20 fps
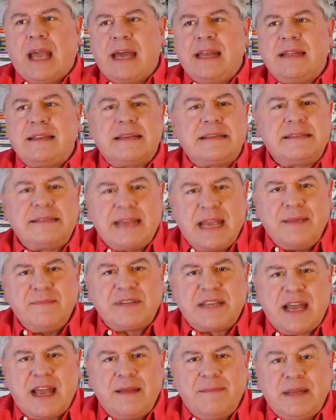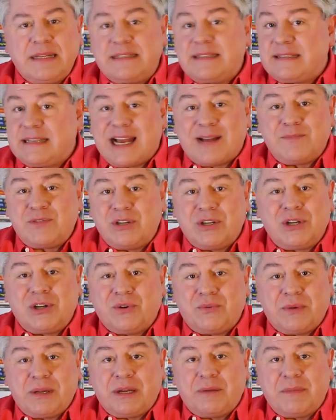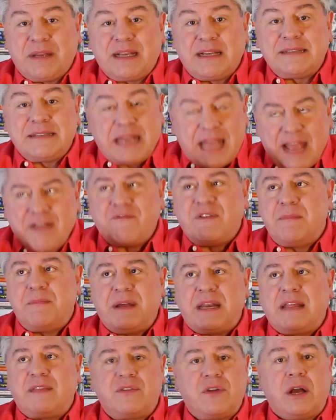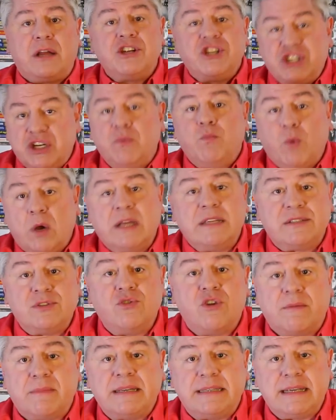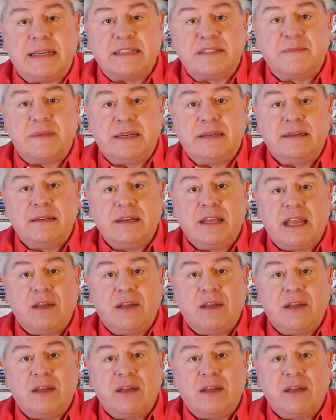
And at the same time, it stopped her career because everybody thought she was Norma Desmond.